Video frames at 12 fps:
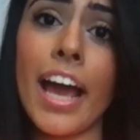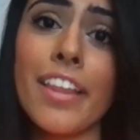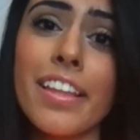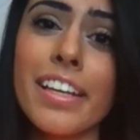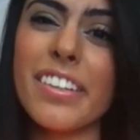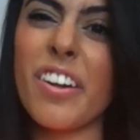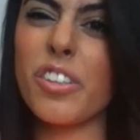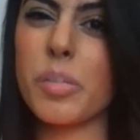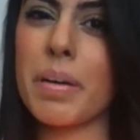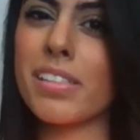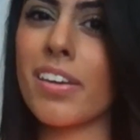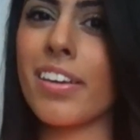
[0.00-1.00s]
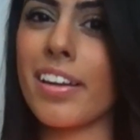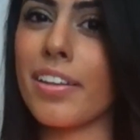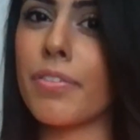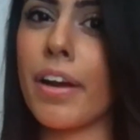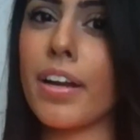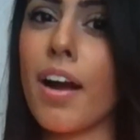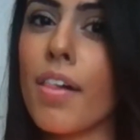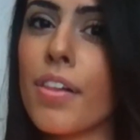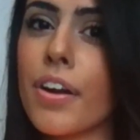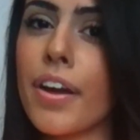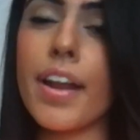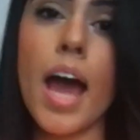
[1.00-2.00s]
I think it all depends on getting the right
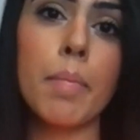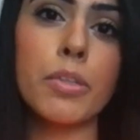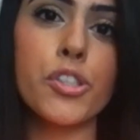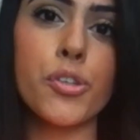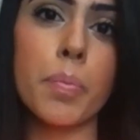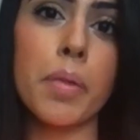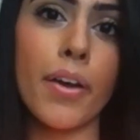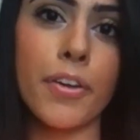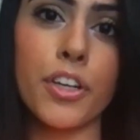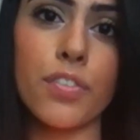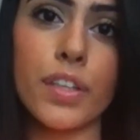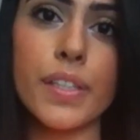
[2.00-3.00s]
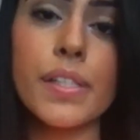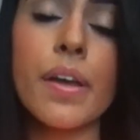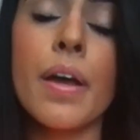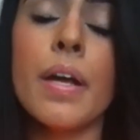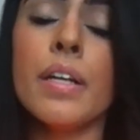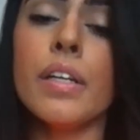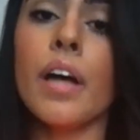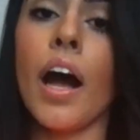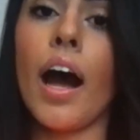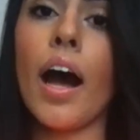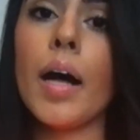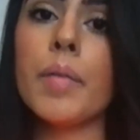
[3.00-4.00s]
color and how much you apply on your face.
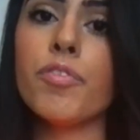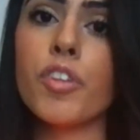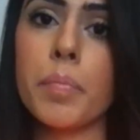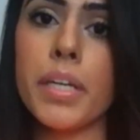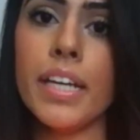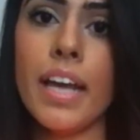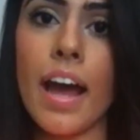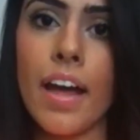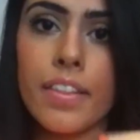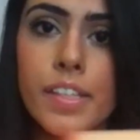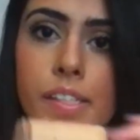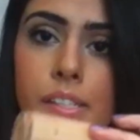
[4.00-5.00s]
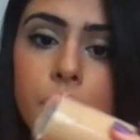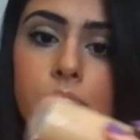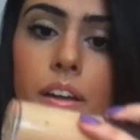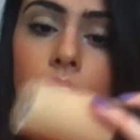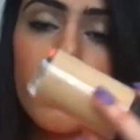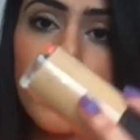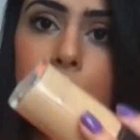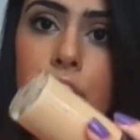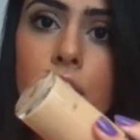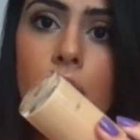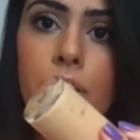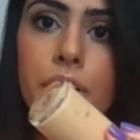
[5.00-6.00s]
For me, this is a
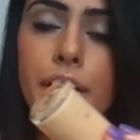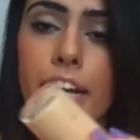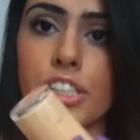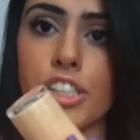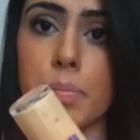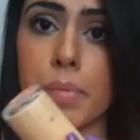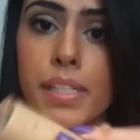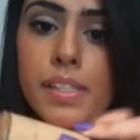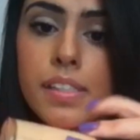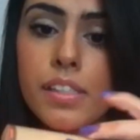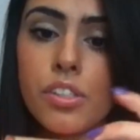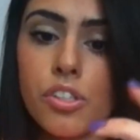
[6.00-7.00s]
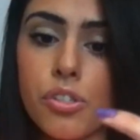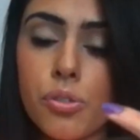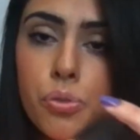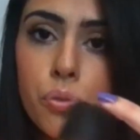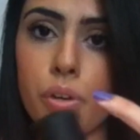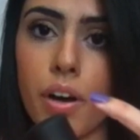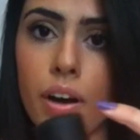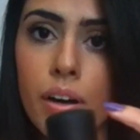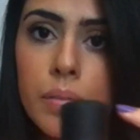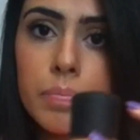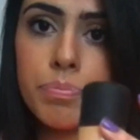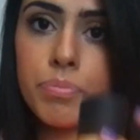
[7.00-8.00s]
lighter color, and I actually mixed these two
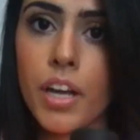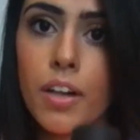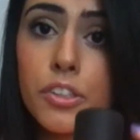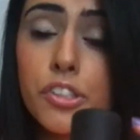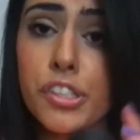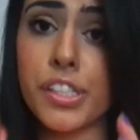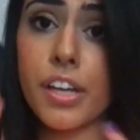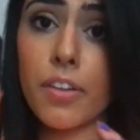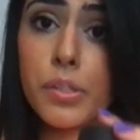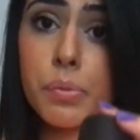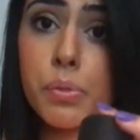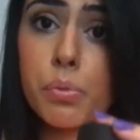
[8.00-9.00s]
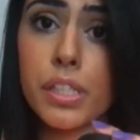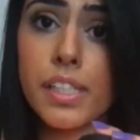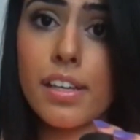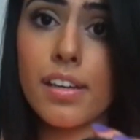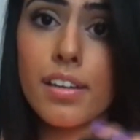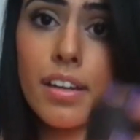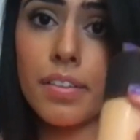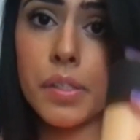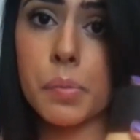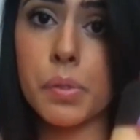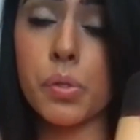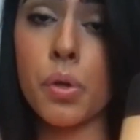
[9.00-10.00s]
colors. You can tell this one's really tan and
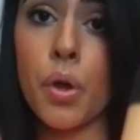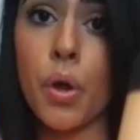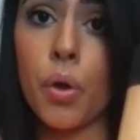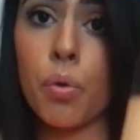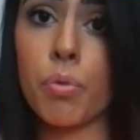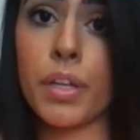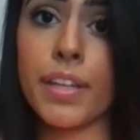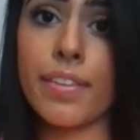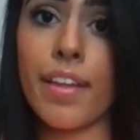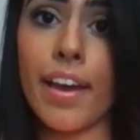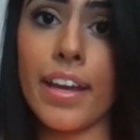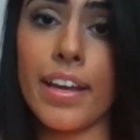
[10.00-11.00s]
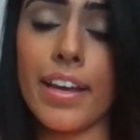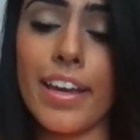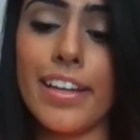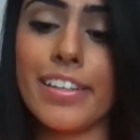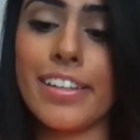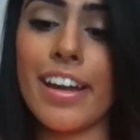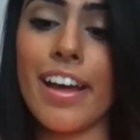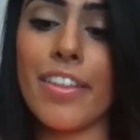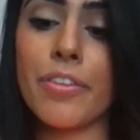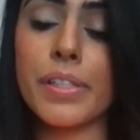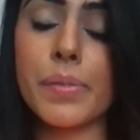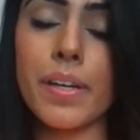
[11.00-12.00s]
this one's really light, and
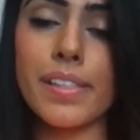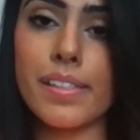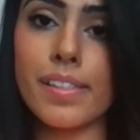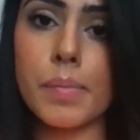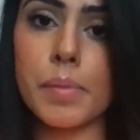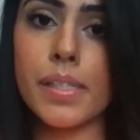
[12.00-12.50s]
the reason why I did this